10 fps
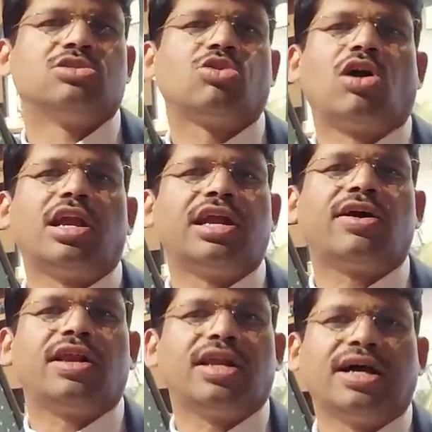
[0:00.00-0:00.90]
So all
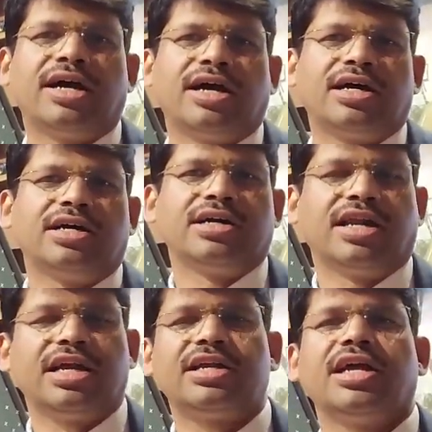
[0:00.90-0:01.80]
in all, a
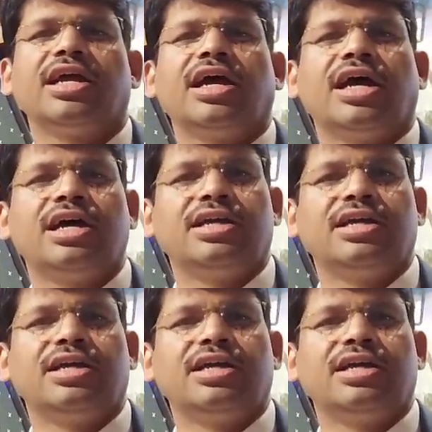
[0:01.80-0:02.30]
great day